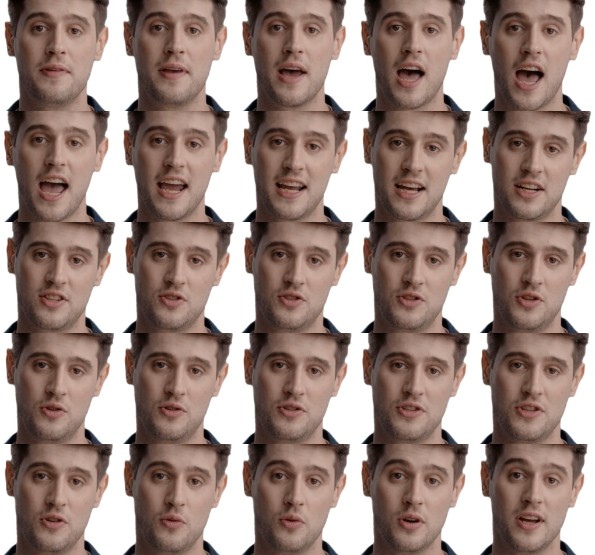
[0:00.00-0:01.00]
I
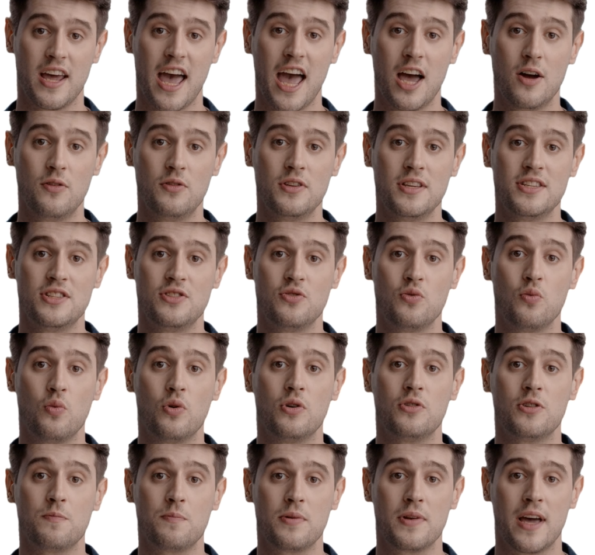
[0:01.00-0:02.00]
introduced you countless
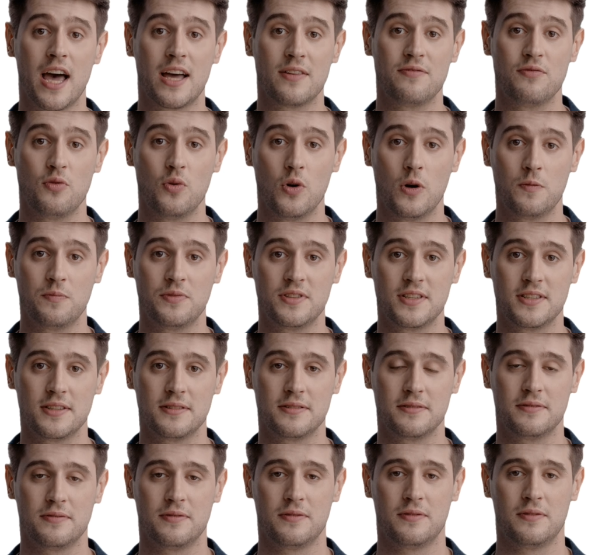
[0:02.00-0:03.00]
tools and platforms.
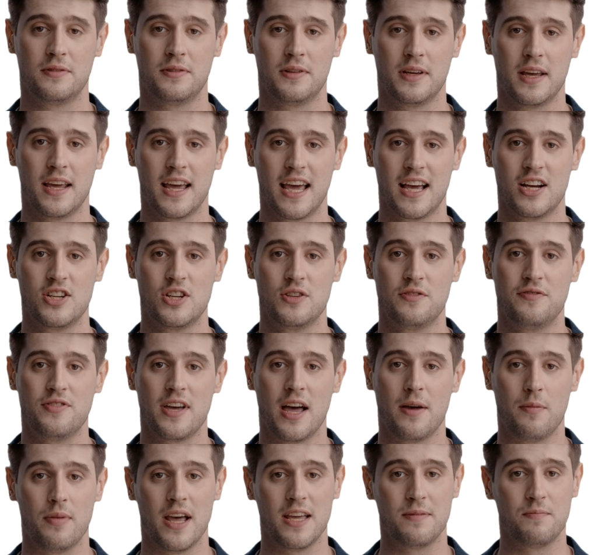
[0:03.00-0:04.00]
Each of
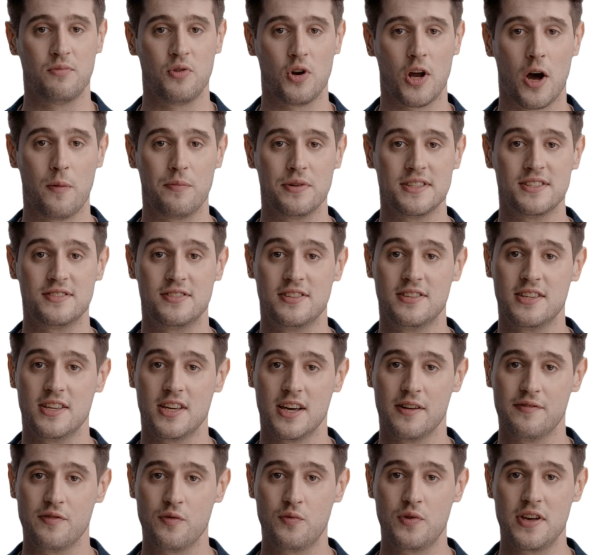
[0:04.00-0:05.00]
them has promised to
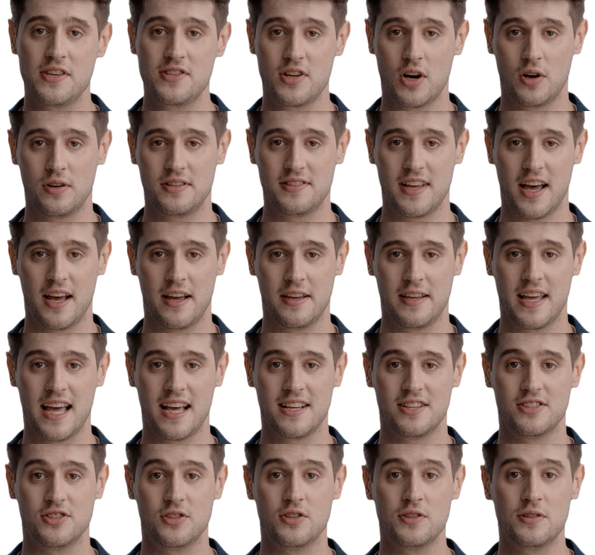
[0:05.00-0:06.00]
deliver results, and they
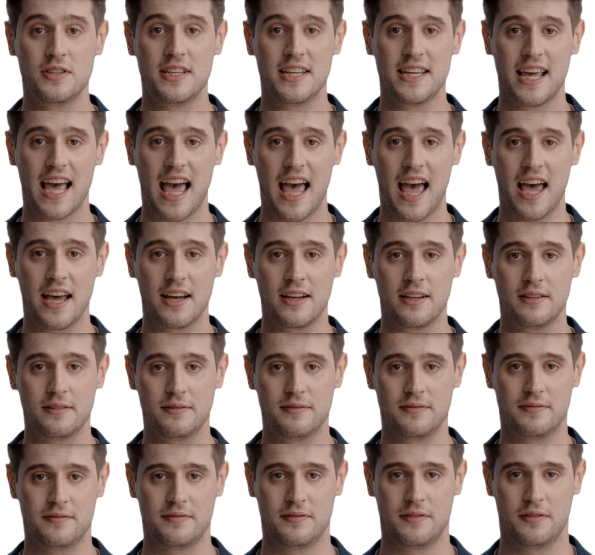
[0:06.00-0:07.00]
certainly can.
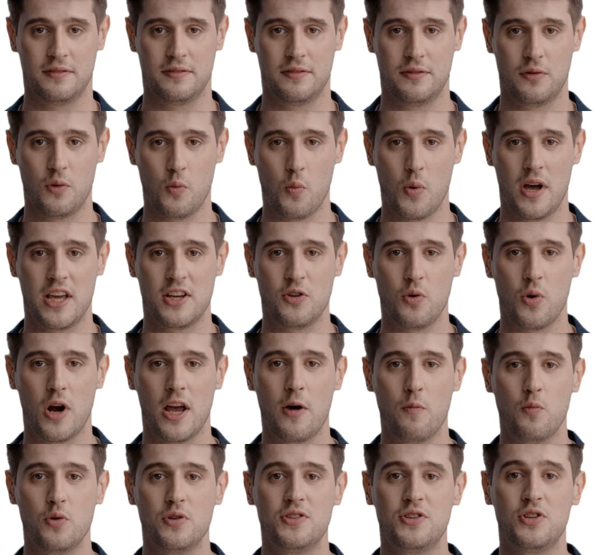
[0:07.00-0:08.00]
Which
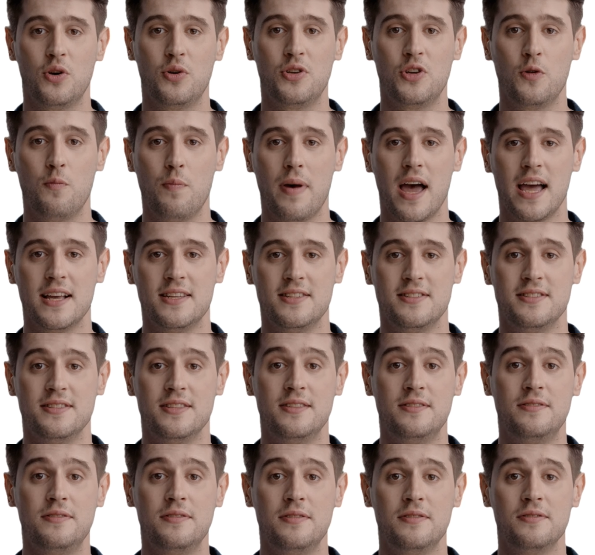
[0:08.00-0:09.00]
one will suit you best?
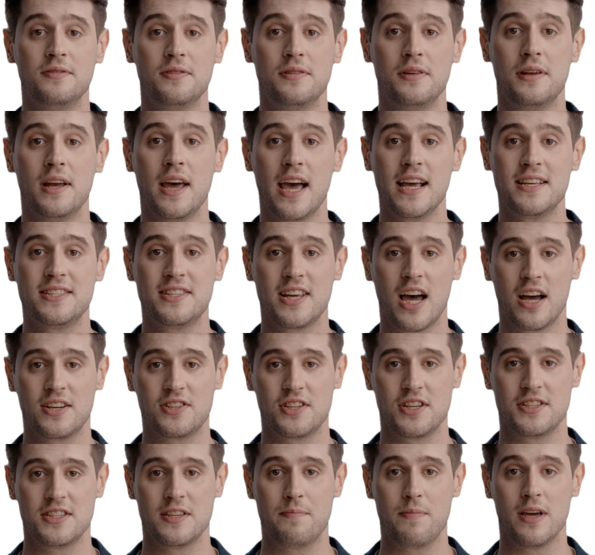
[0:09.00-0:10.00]
It's not
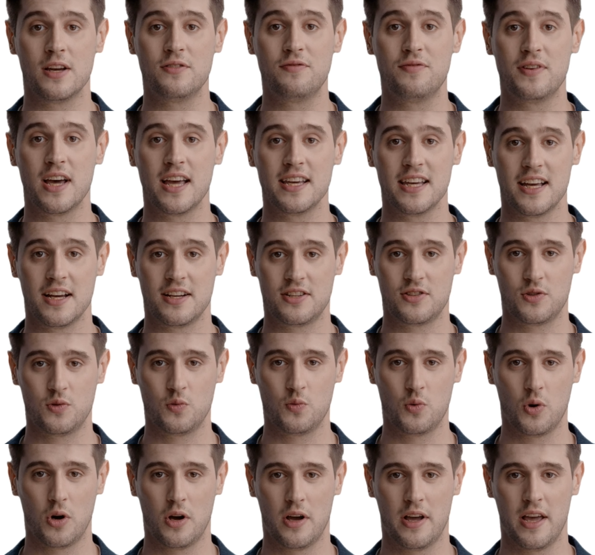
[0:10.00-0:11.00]
just about finding a
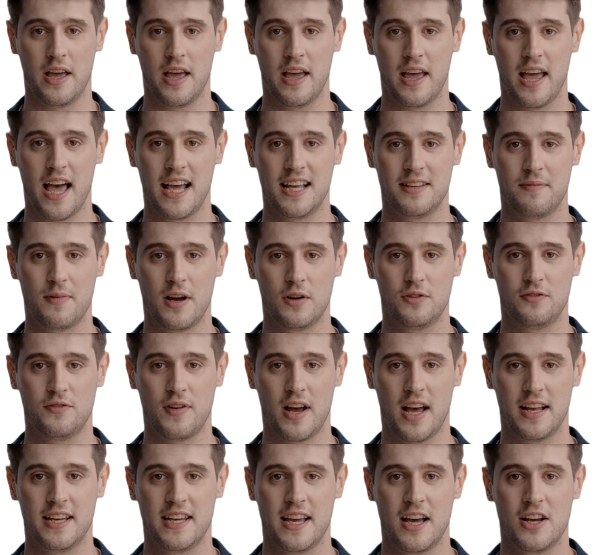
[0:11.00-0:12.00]
tool, it's about
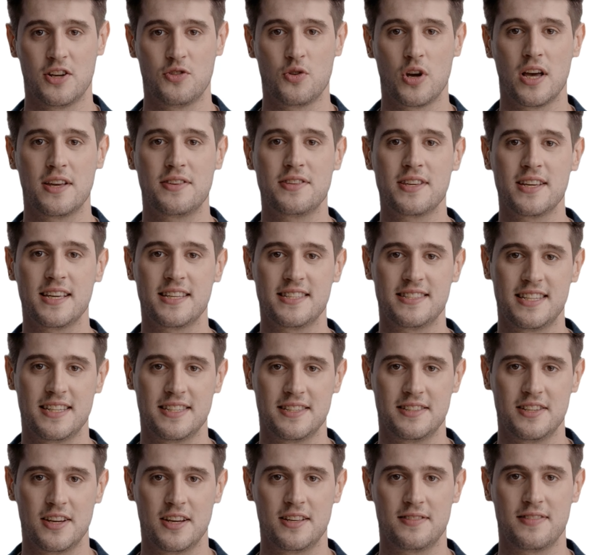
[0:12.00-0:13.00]
finding a trusted
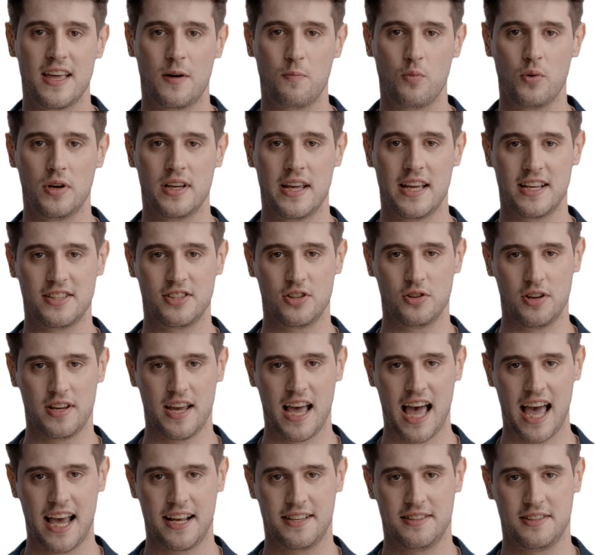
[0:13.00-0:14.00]
assistant that will ease your
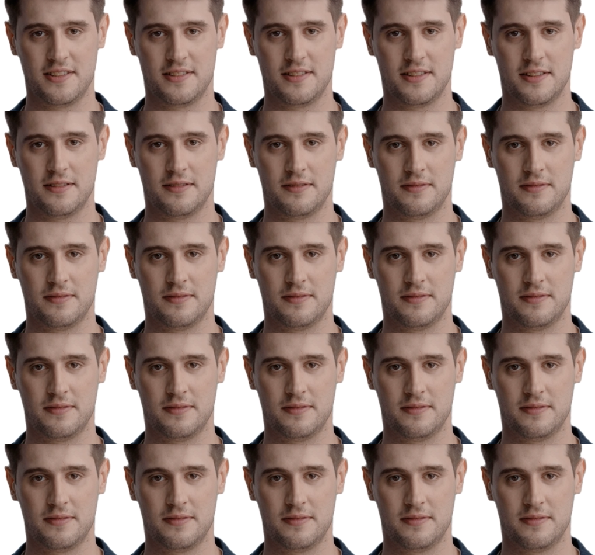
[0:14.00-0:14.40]
tasks.